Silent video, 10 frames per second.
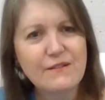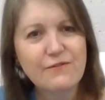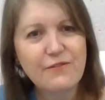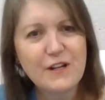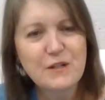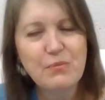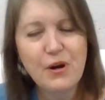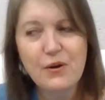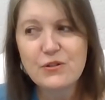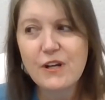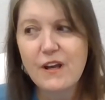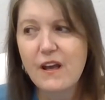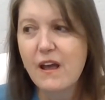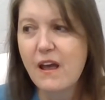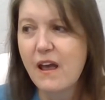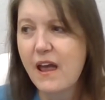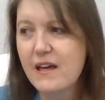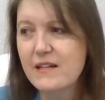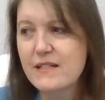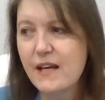fresh approach.
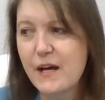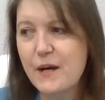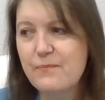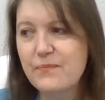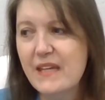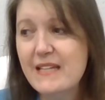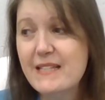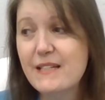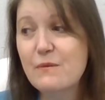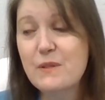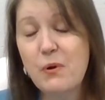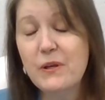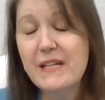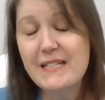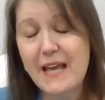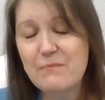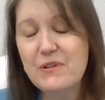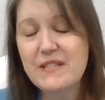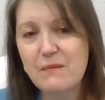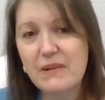And um, he still was polling at
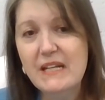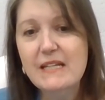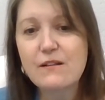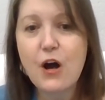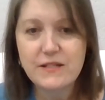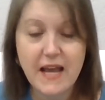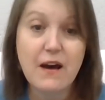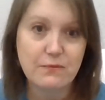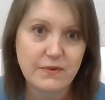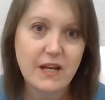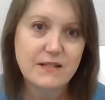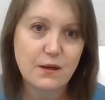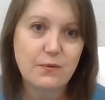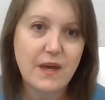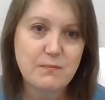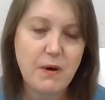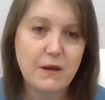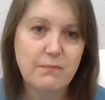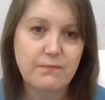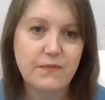10%, but he's gone down. And so that's mm-hmm.
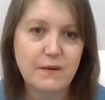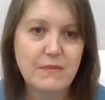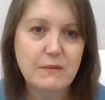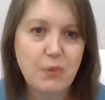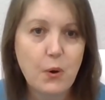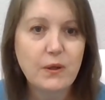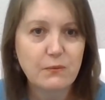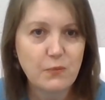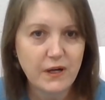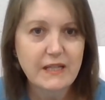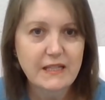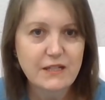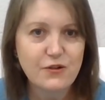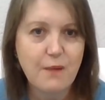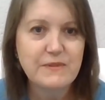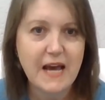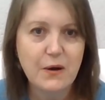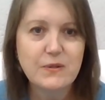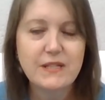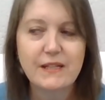probably the mid polling where he dropped
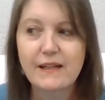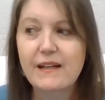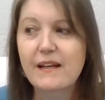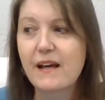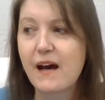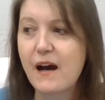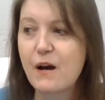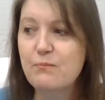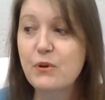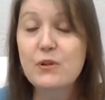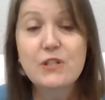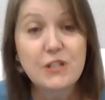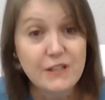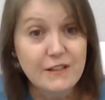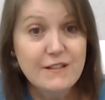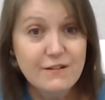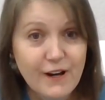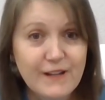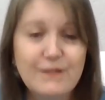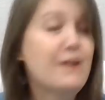out. Right. Uh, Buttigieg,
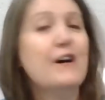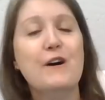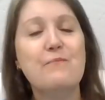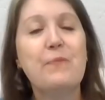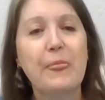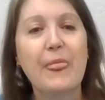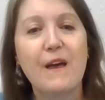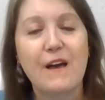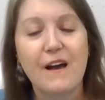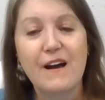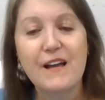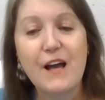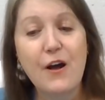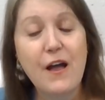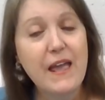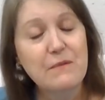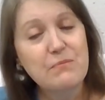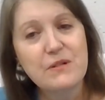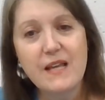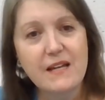right? Um,
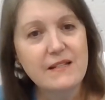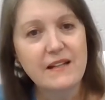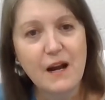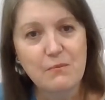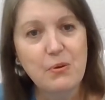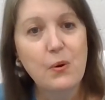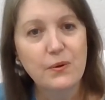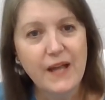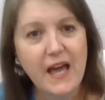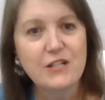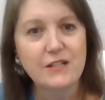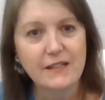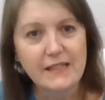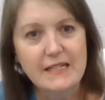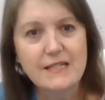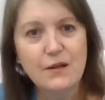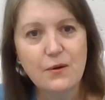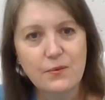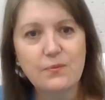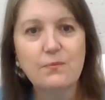8% in our poll nationally.
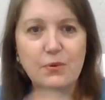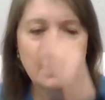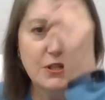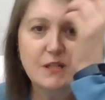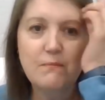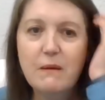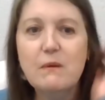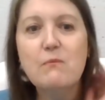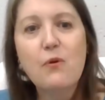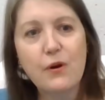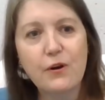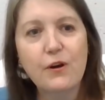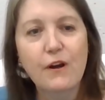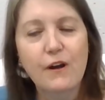So Buttigieg may be more